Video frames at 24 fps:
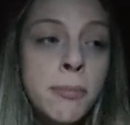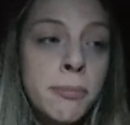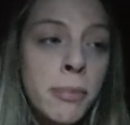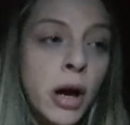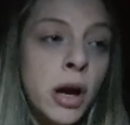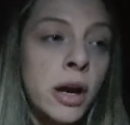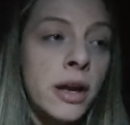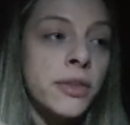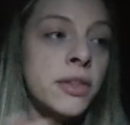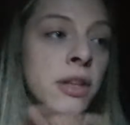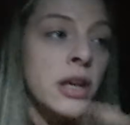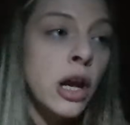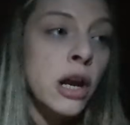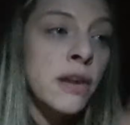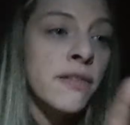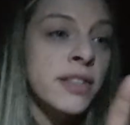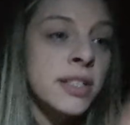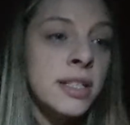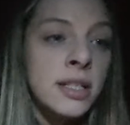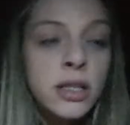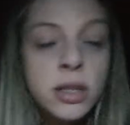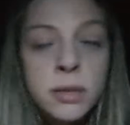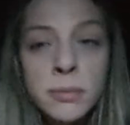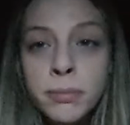by the live
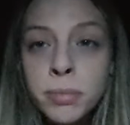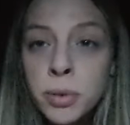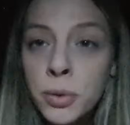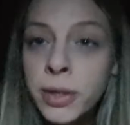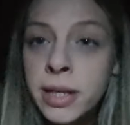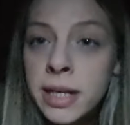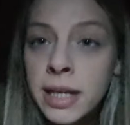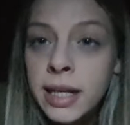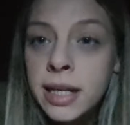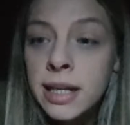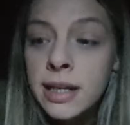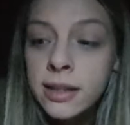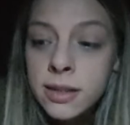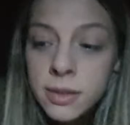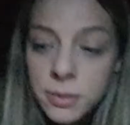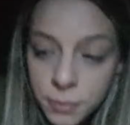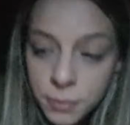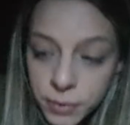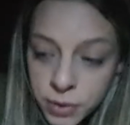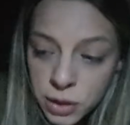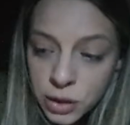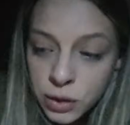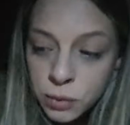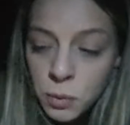system boilies,
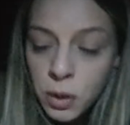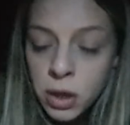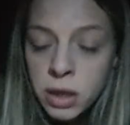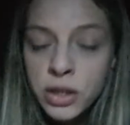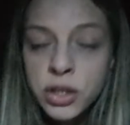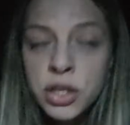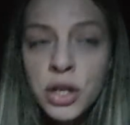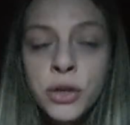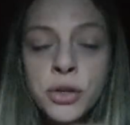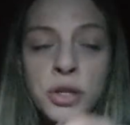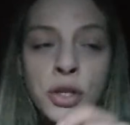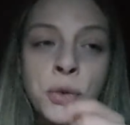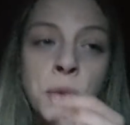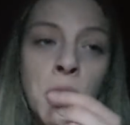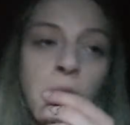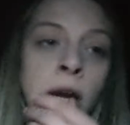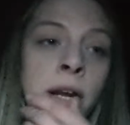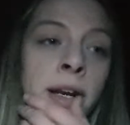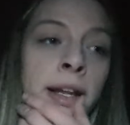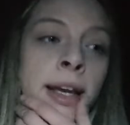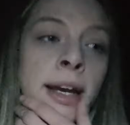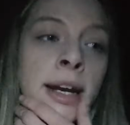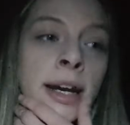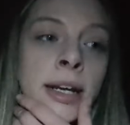which is what I showed you
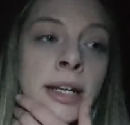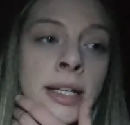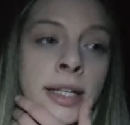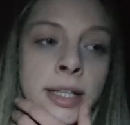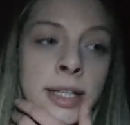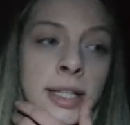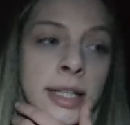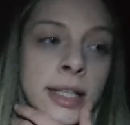earlier.